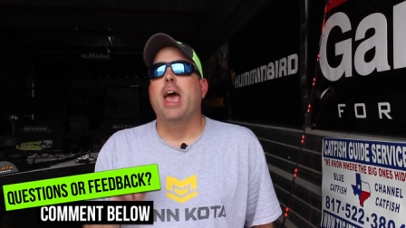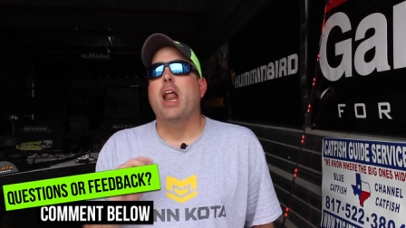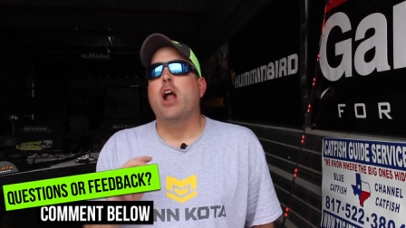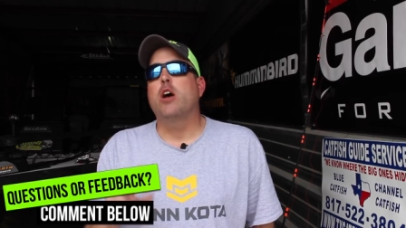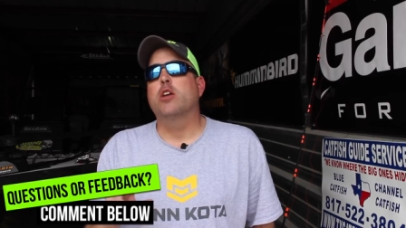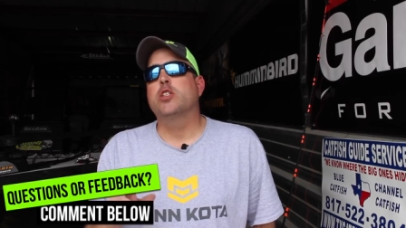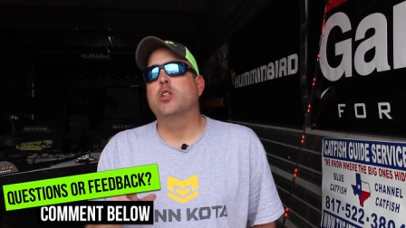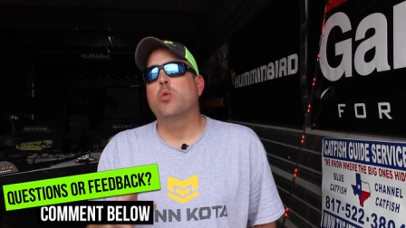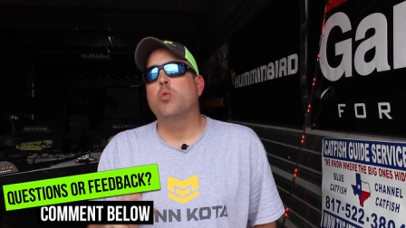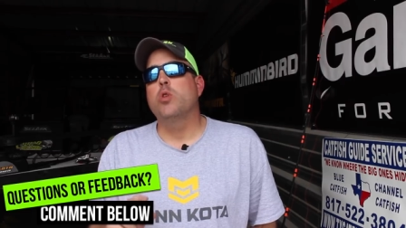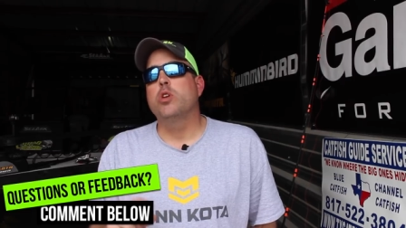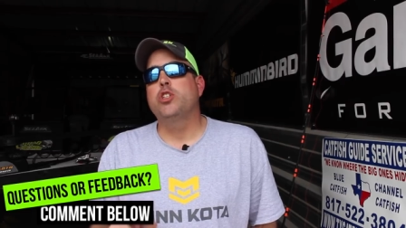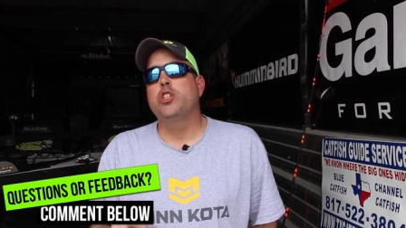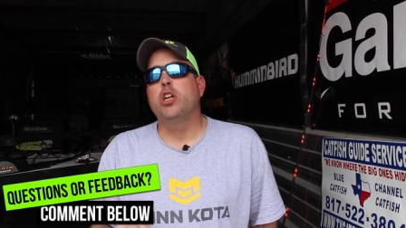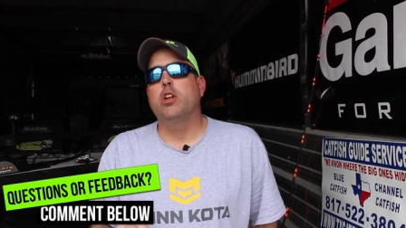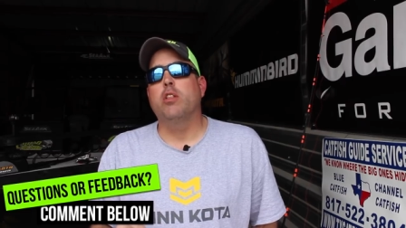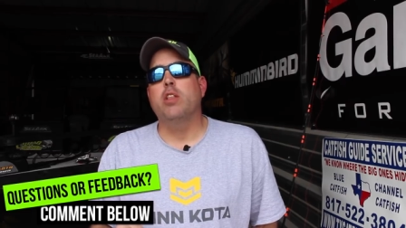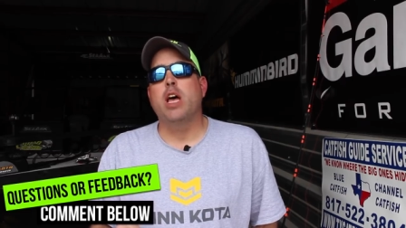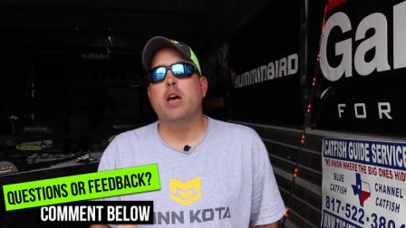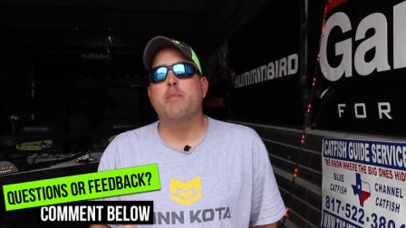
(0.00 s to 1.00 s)
I also want
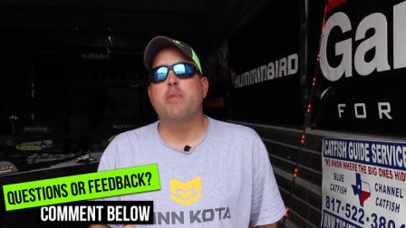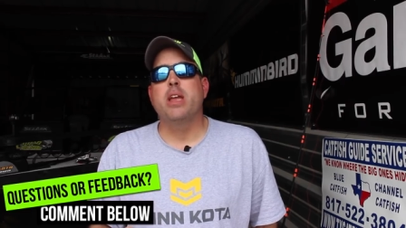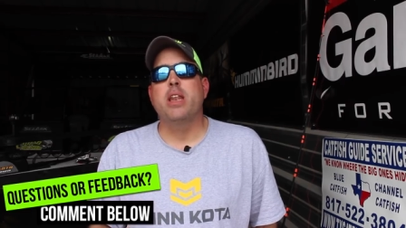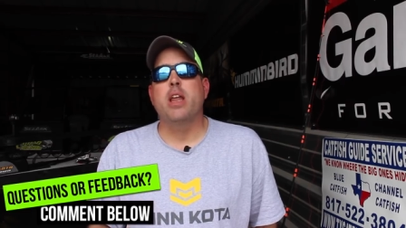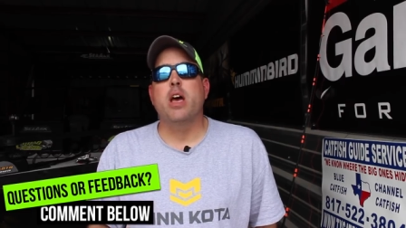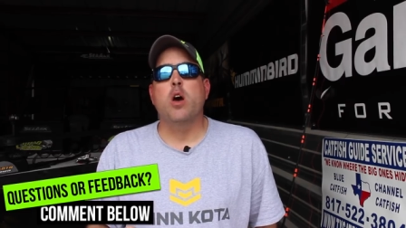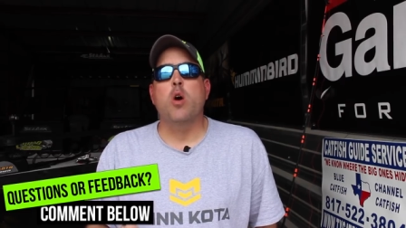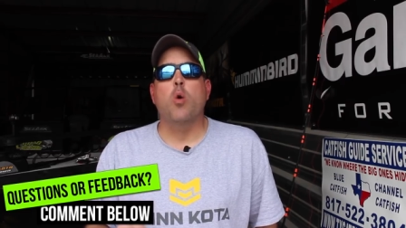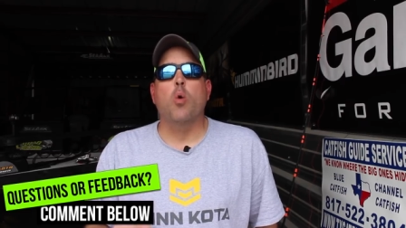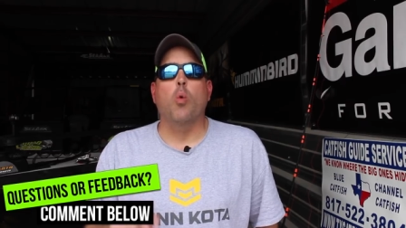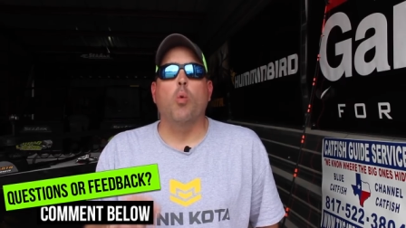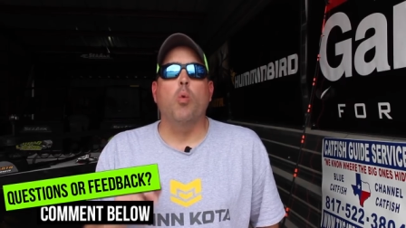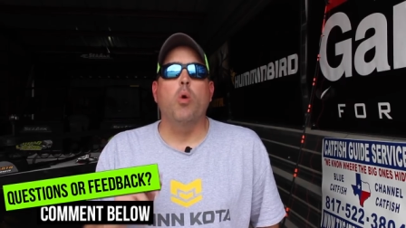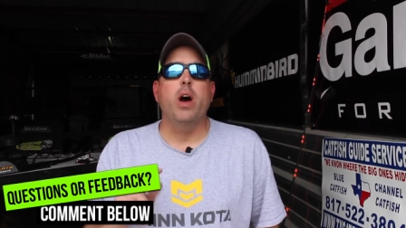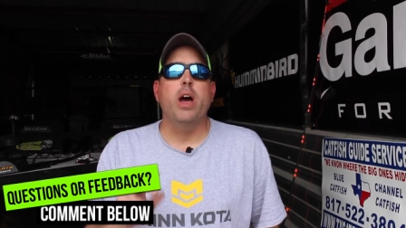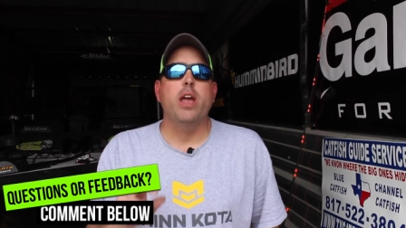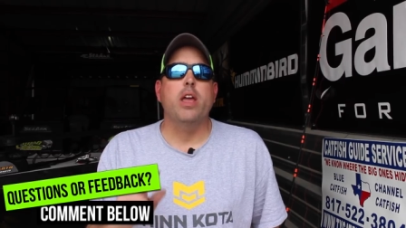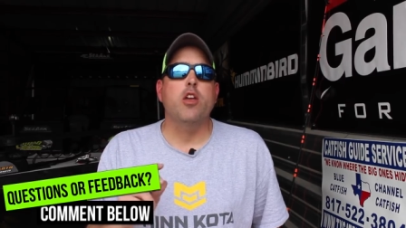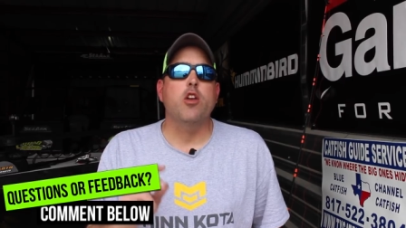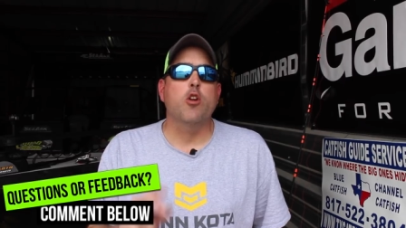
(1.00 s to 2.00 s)
you to let me know
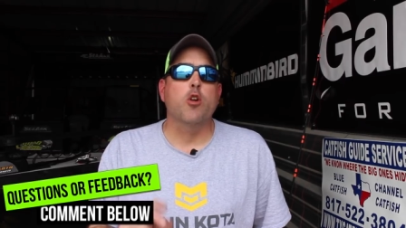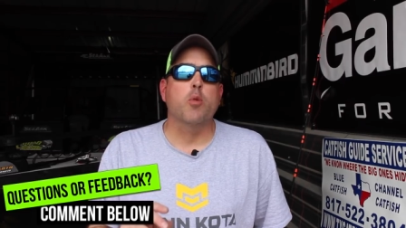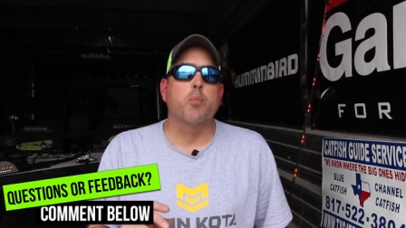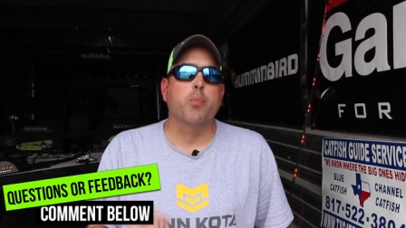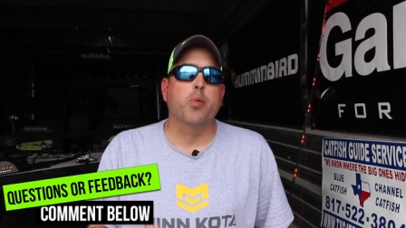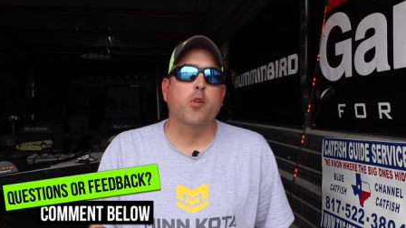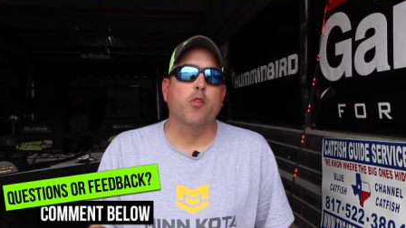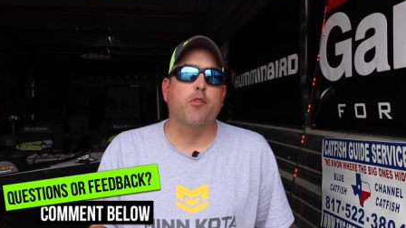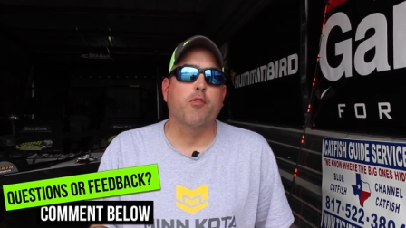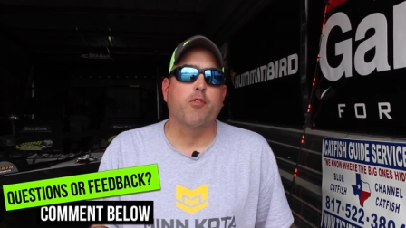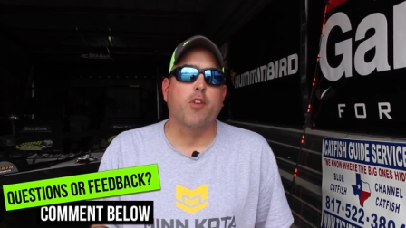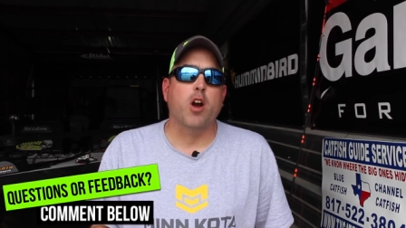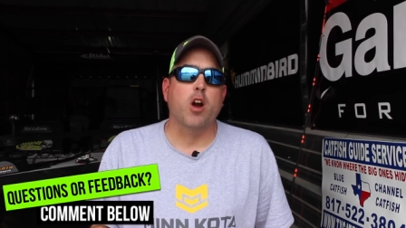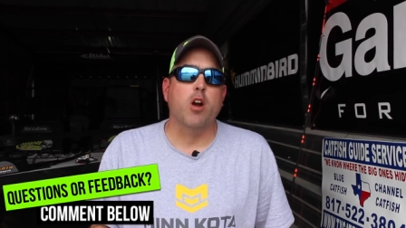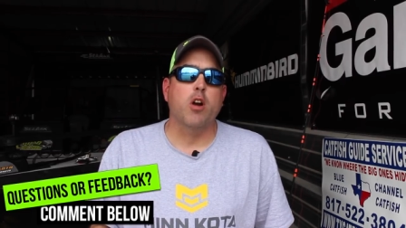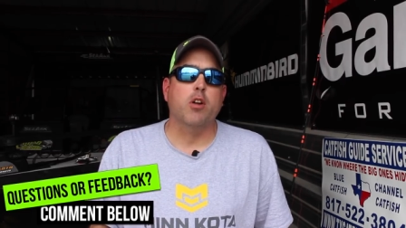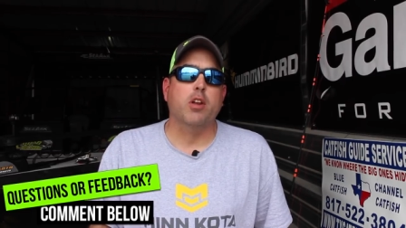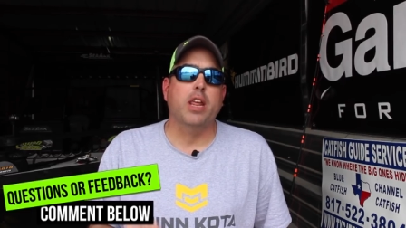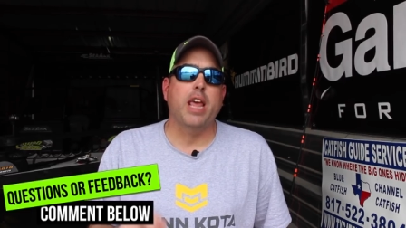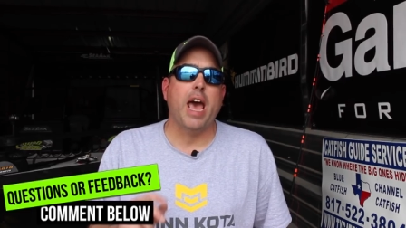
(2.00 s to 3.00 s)
what your
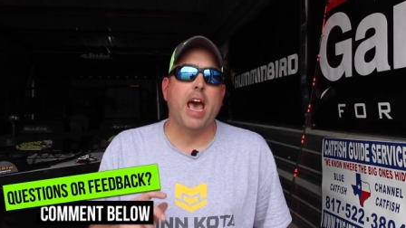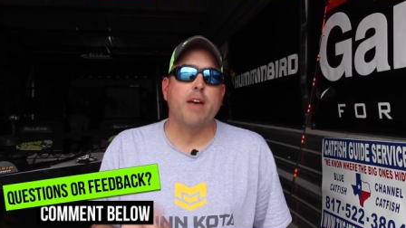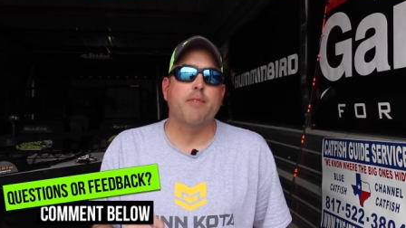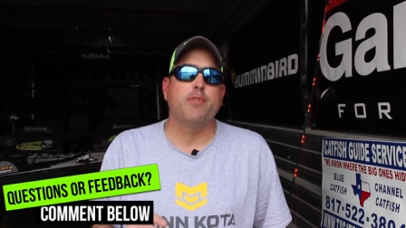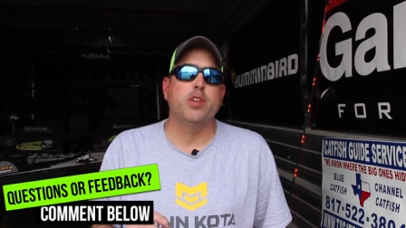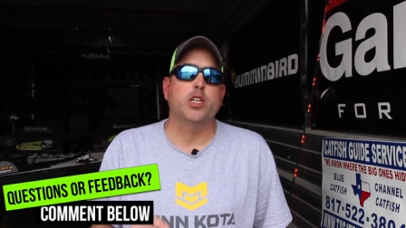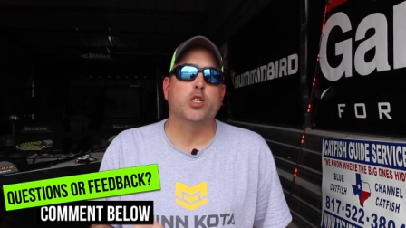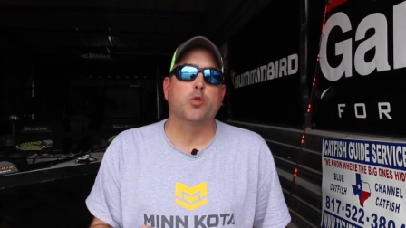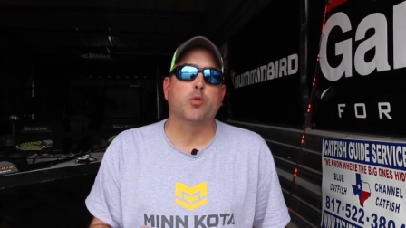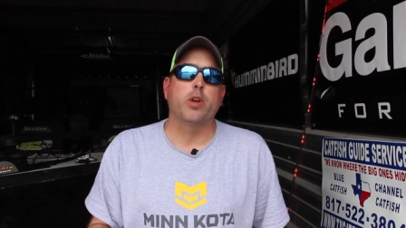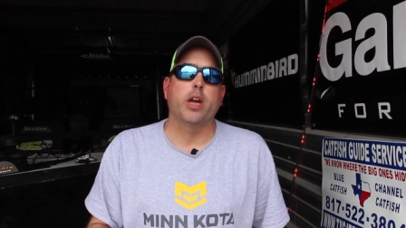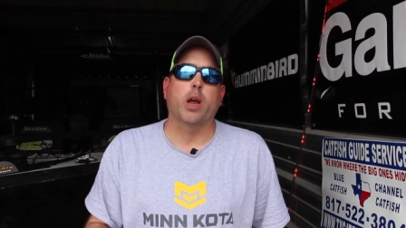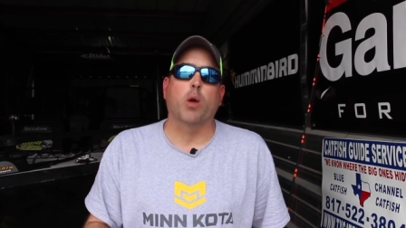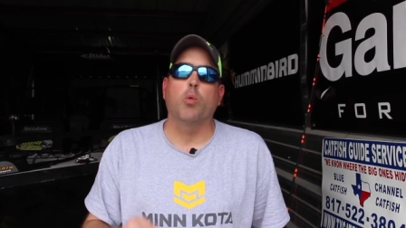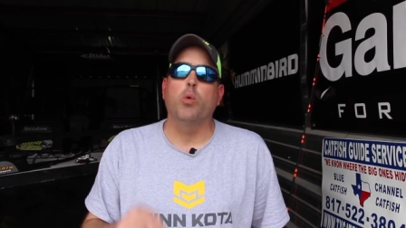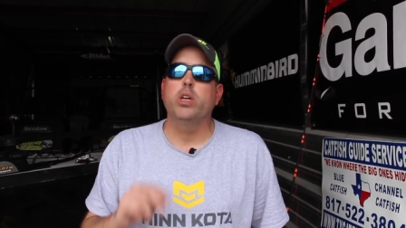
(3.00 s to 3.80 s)
preferred catfish rig,